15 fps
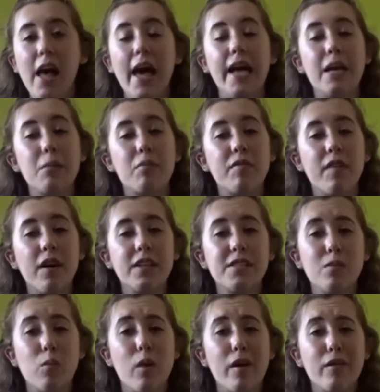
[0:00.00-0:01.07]
and it
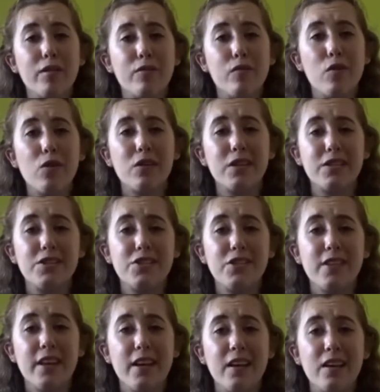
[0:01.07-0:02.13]
provides a wealth of
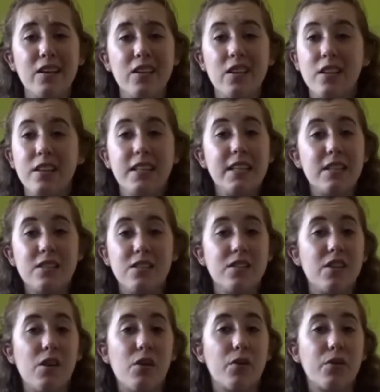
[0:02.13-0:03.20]
knowledge that you need
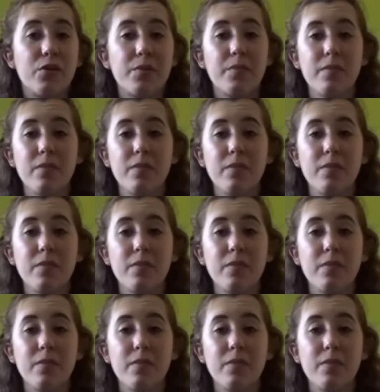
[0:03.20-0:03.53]
to know.